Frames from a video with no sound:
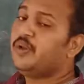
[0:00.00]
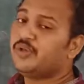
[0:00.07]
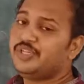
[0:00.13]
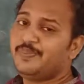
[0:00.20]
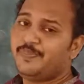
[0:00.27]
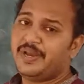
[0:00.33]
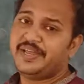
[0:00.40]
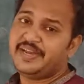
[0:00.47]
below
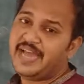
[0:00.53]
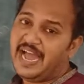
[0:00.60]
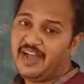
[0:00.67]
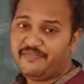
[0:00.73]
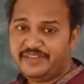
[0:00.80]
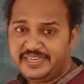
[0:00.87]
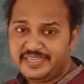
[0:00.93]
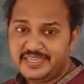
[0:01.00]
the plane
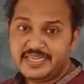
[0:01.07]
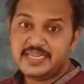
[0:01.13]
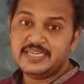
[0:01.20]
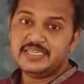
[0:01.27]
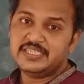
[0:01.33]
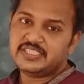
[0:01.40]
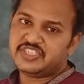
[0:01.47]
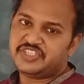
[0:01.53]
having
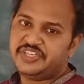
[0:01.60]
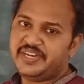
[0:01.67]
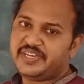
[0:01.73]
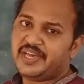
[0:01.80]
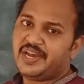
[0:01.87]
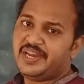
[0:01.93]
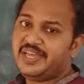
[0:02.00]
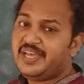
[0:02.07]

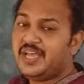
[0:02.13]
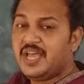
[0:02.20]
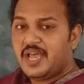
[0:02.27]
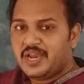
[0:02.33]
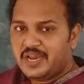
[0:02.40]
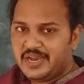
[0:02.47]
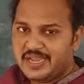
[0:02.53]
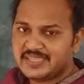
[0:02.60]

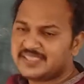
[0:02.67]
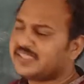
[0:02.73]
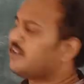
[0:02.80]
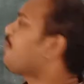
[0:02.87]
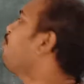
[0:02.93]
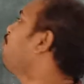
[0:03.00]
sterically less